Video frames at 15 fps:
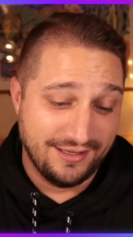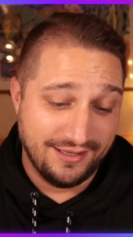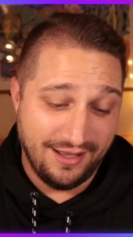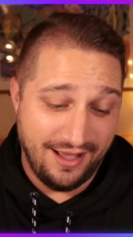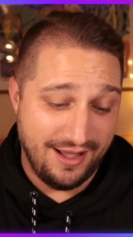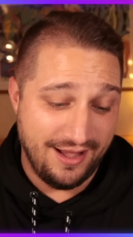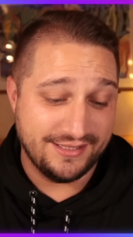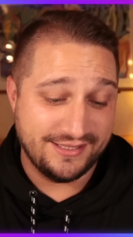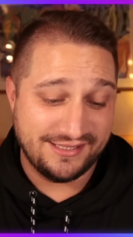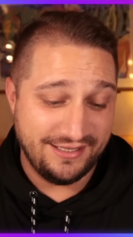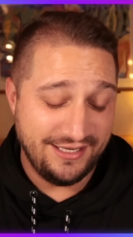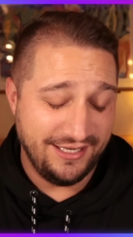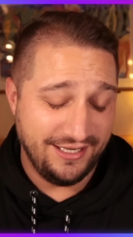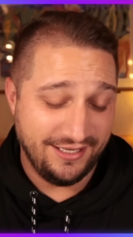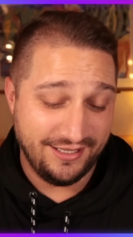
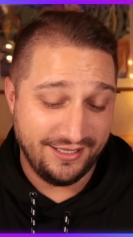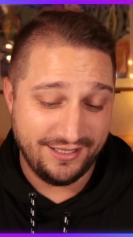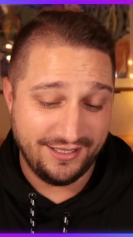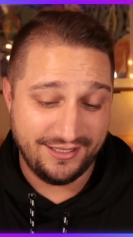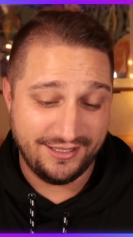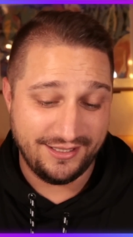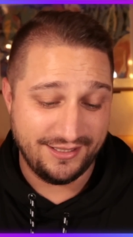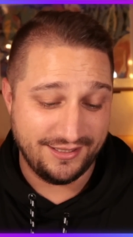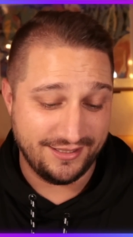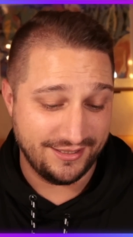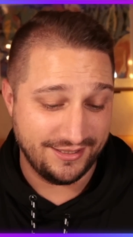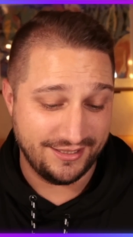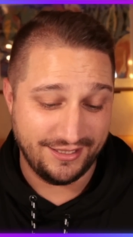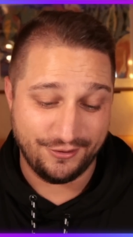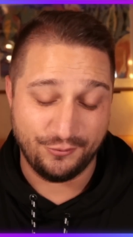Honestly,
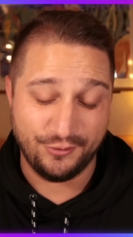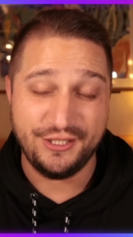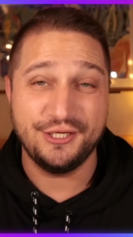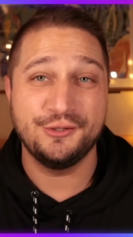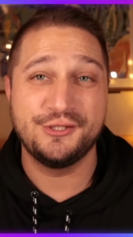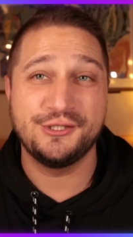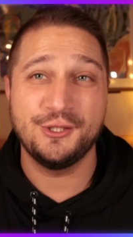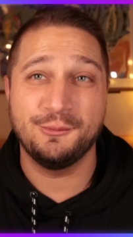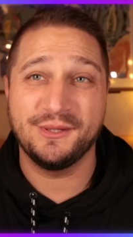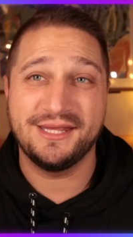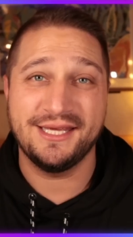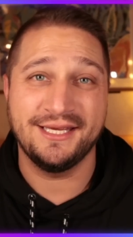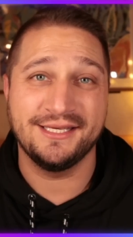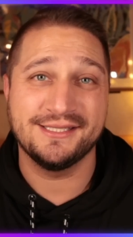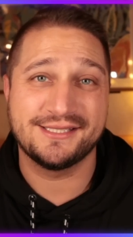when you do stupid
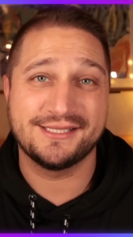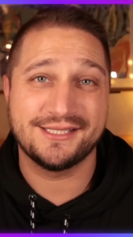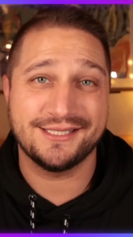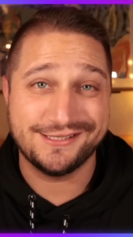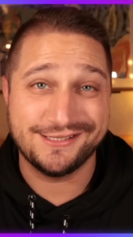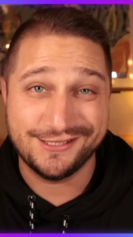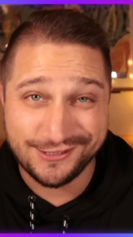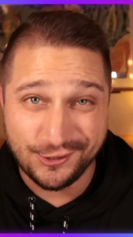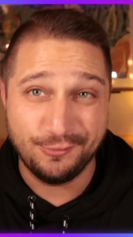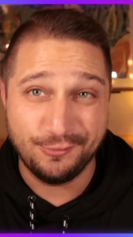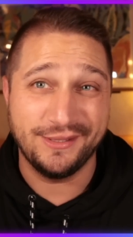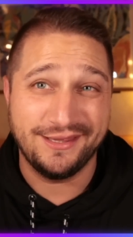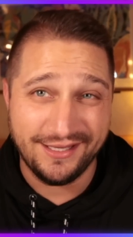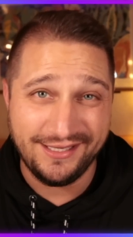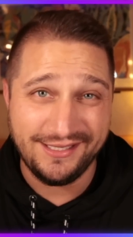
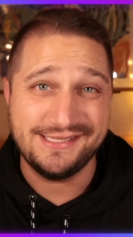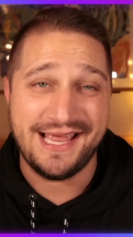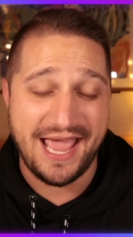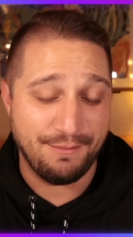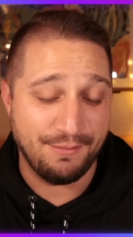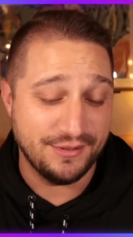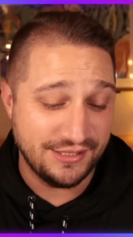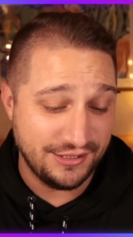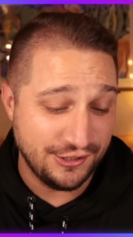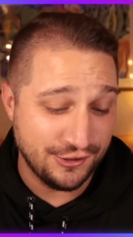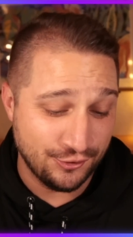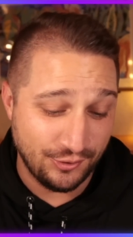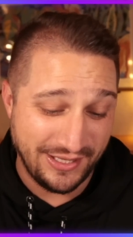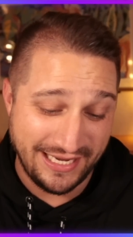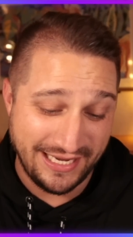things happen to
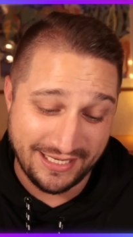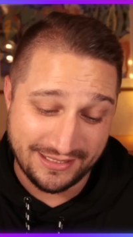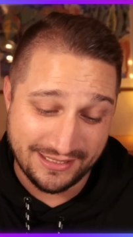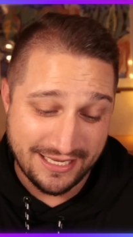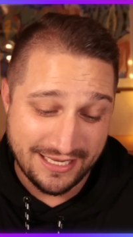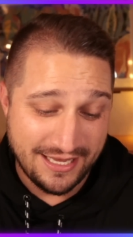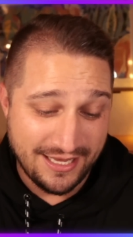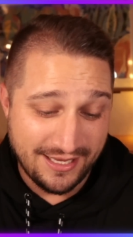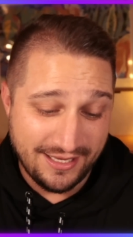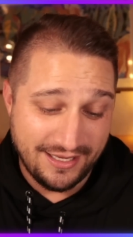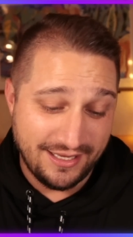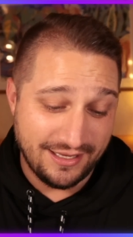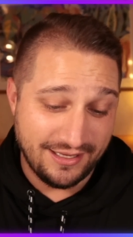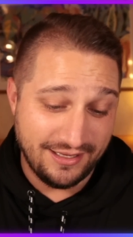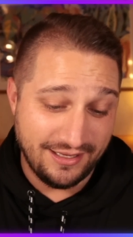you. And
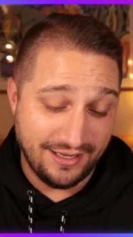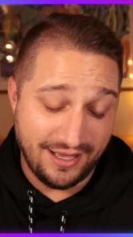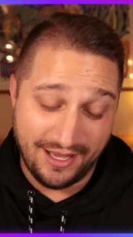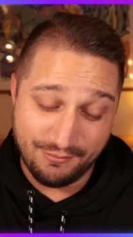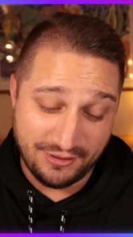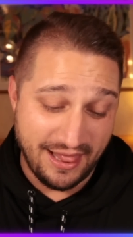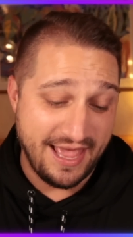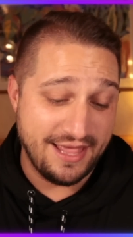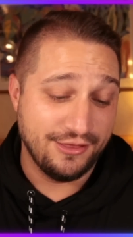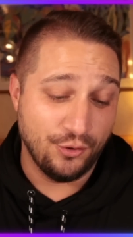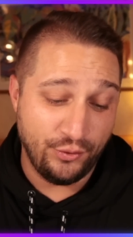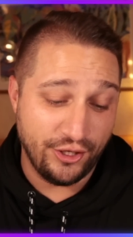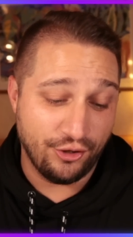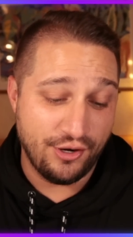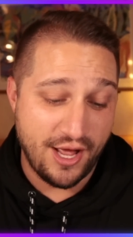I'm glad that
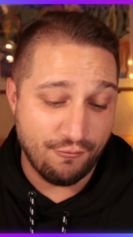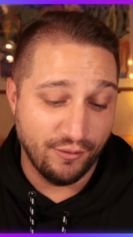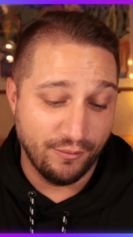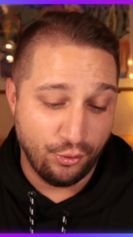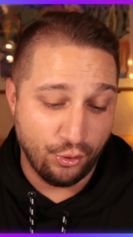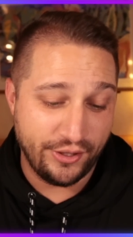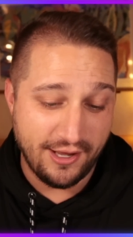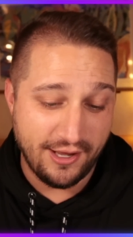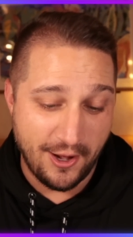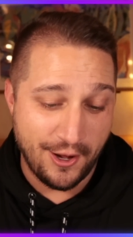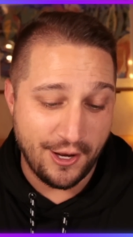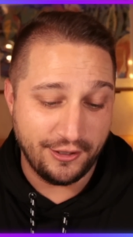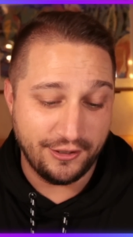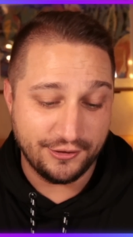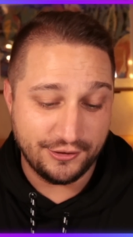we are not reporting
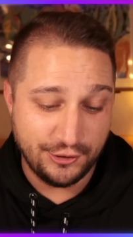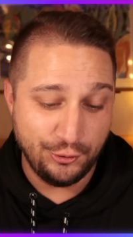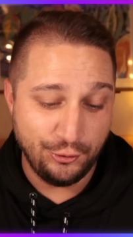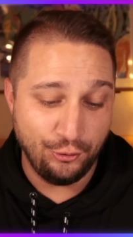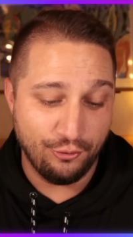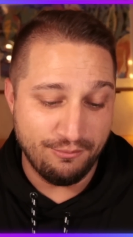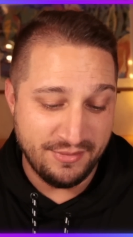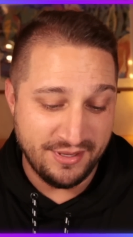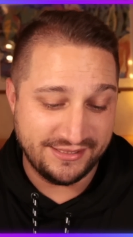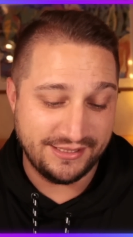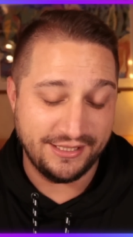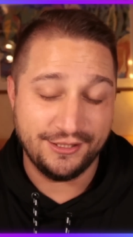on two missing